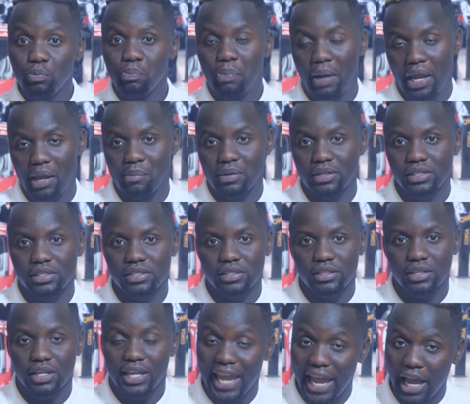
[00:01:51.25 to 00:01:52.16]
payment
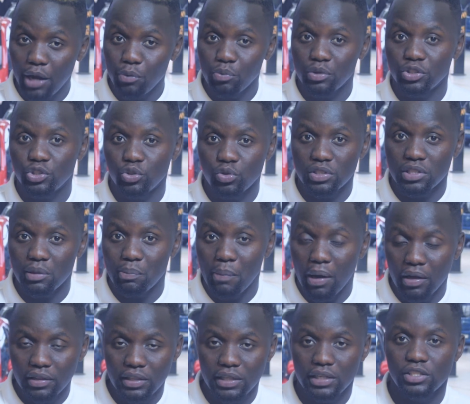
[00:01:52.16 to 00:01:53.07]
can reduce the
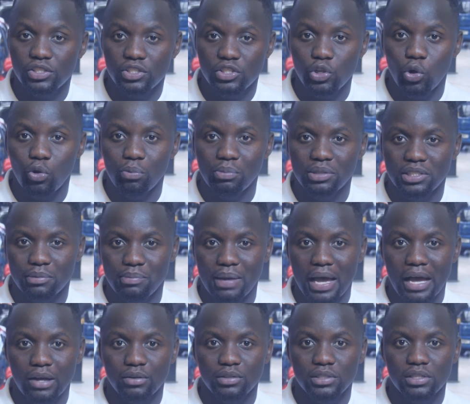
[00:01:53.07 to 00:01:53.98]
monthly installment
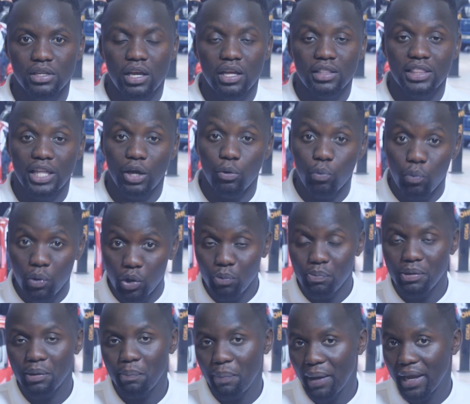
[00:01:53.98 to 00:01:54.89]
amount that will
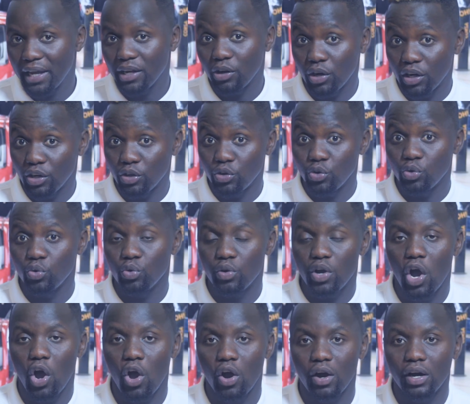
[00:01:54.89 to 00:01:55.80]
be paid on a new
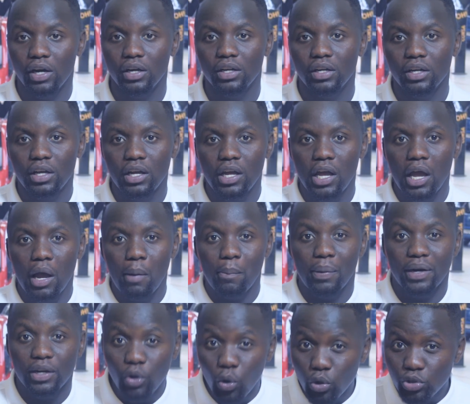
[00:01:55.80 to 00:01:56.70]
car, but
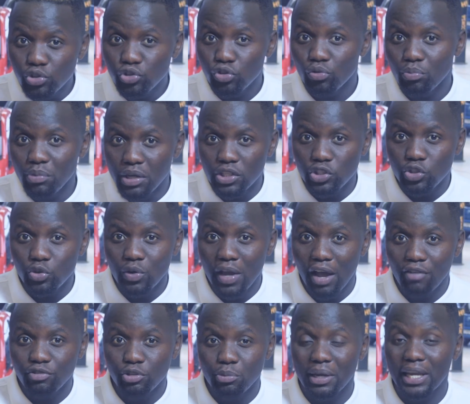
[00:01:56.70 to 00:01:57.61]
it also means you
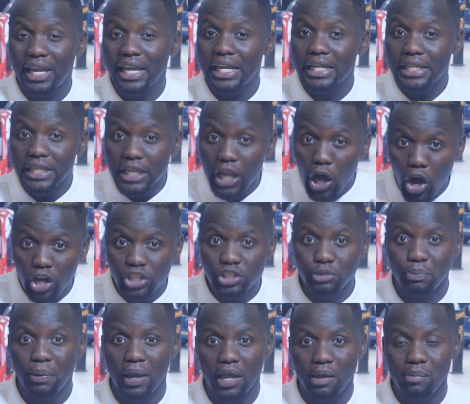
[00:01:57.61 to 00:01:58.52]
have to make a large
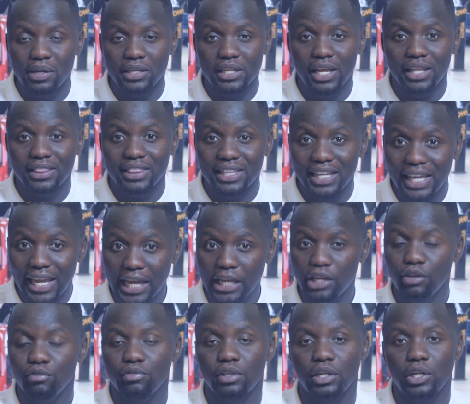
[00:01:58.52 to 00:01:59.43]
payment at the
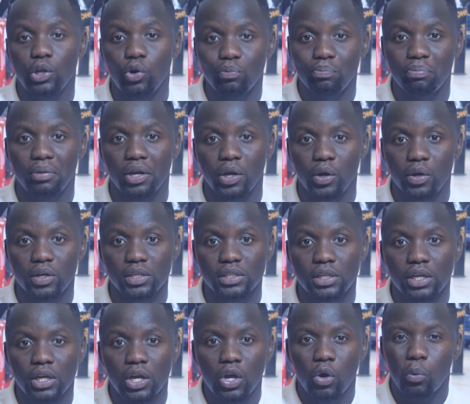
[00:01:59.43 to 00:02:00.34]
end of the loan period,
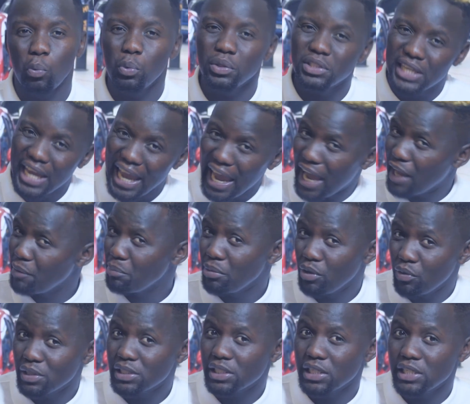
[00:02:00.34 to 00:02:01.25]
which can be
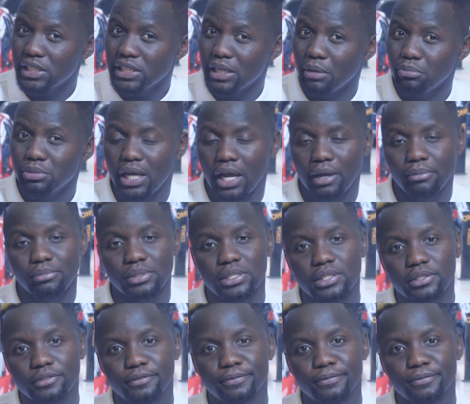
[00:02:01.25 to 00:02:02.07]
risky sometimes.